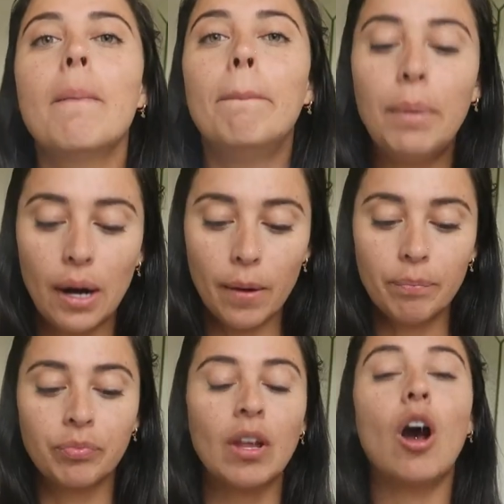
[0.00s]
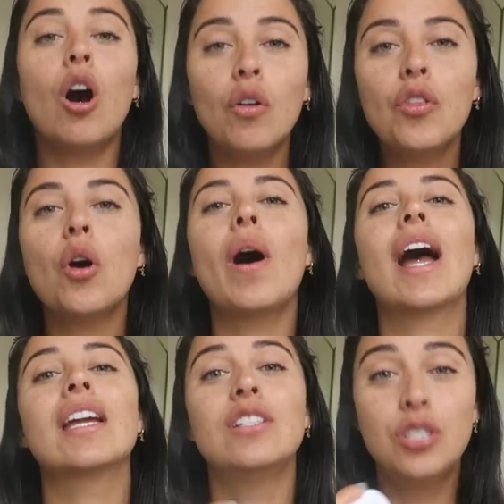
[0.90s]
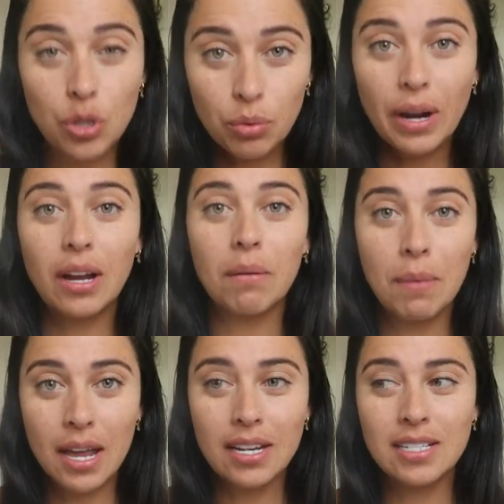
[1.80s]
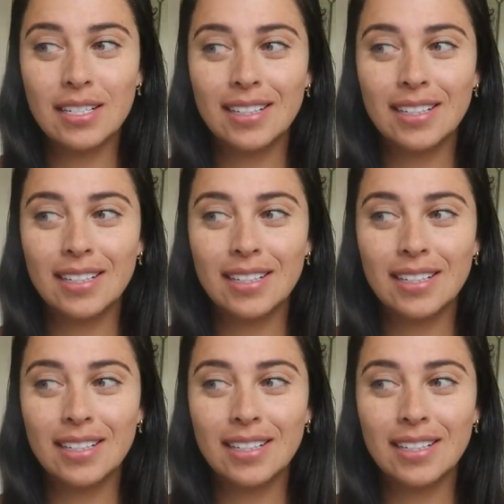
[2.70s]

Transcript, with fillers: But although I do recommend,